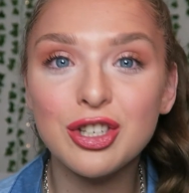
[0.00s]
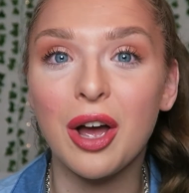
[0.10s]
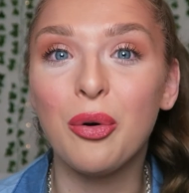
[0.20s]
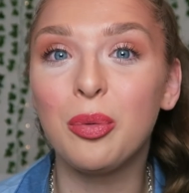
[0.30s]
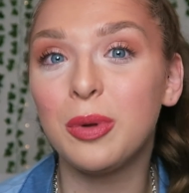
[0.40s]
I
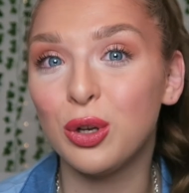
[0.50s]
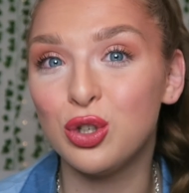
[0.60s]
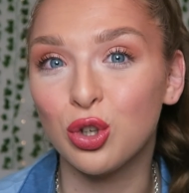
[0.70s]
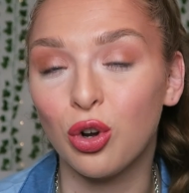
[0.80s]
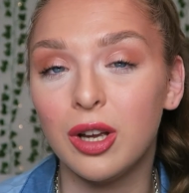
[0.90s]
hope you
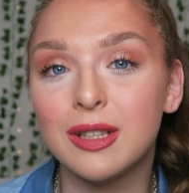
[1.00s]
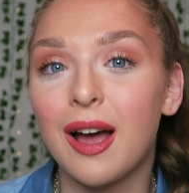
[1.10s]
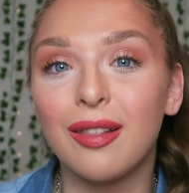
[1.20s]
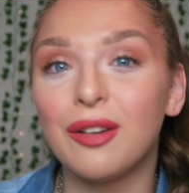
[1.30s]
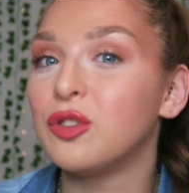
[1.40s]
enjoyed.
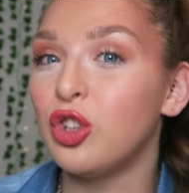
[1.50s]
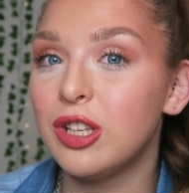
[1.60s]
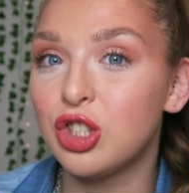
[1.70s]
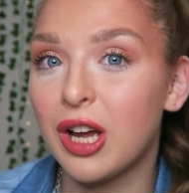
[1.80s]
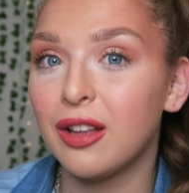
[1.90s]
I love doing
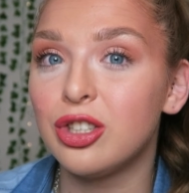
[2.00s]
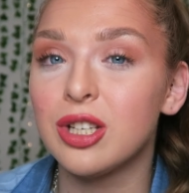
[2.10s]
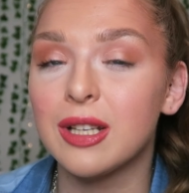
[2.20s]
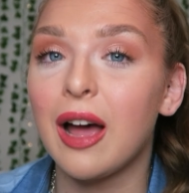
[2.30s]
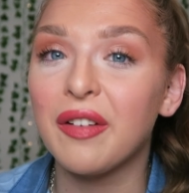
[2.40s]
these challenges
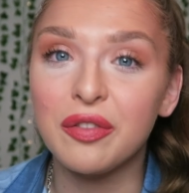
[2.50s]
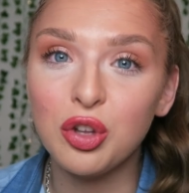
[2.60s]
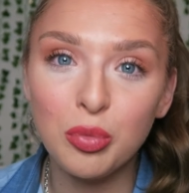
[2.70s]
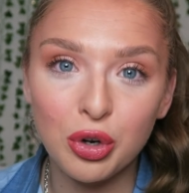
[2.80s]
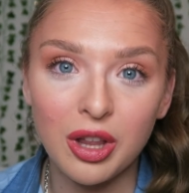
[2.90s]
and I have a
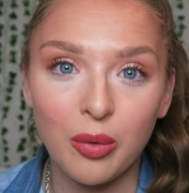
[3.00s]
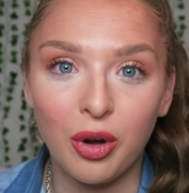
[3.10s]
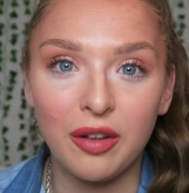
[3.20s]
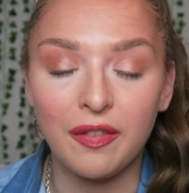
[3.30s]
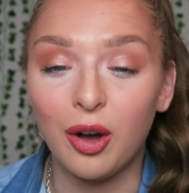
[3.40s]
few more that I
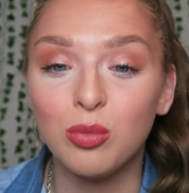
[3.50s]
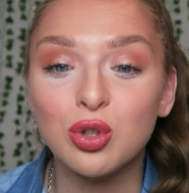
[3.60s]
want to film,